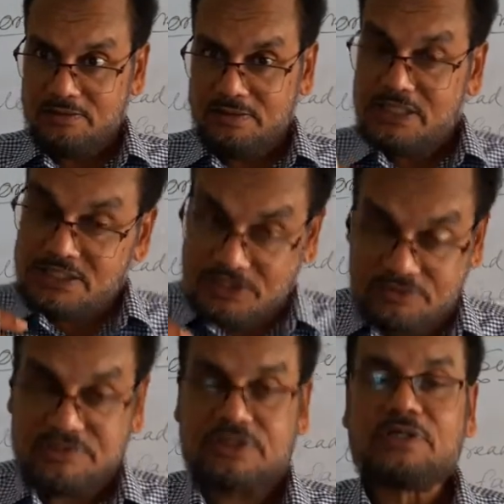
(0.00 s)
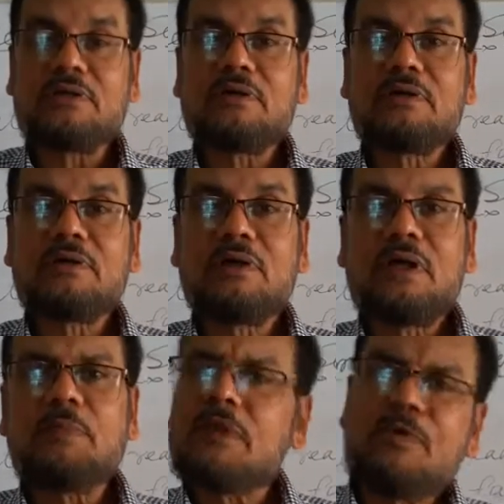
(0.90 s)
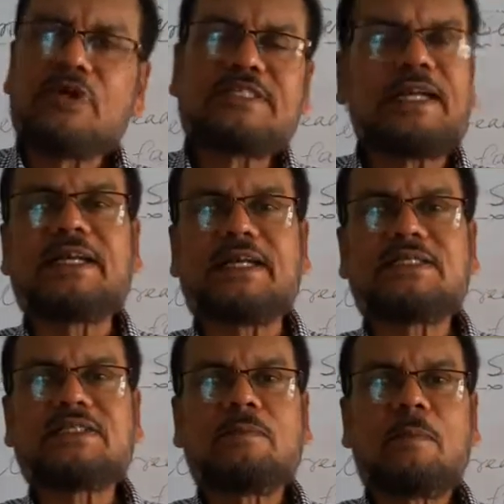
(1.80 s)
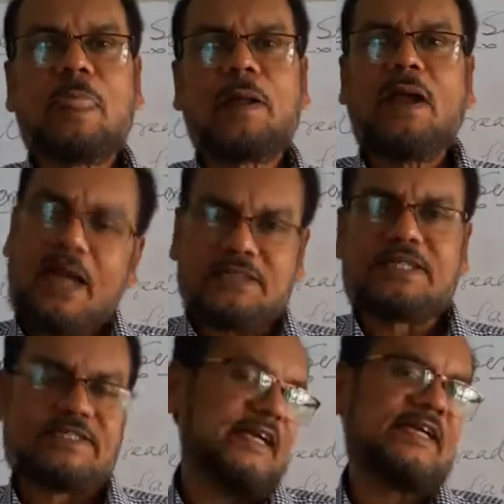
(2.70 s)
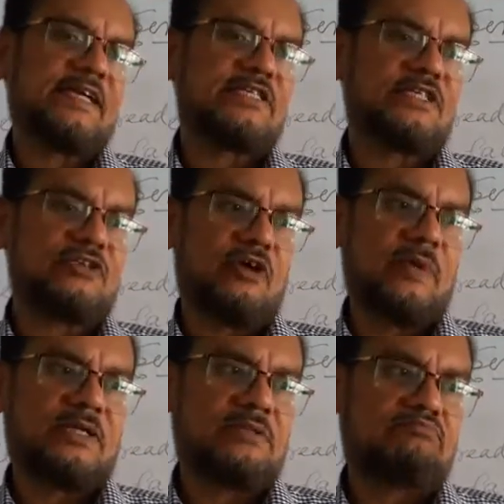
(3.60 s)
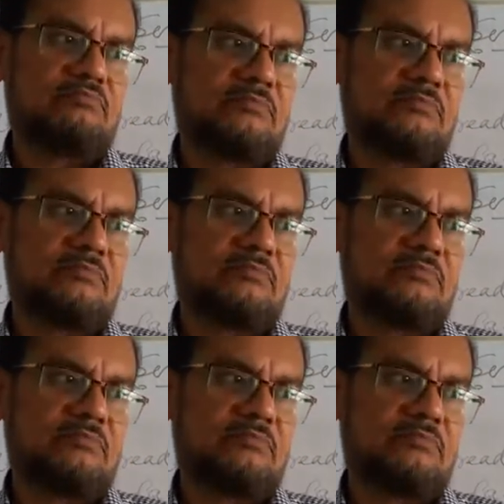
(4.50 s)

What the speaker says: is used before a sentence, and the sentence is normally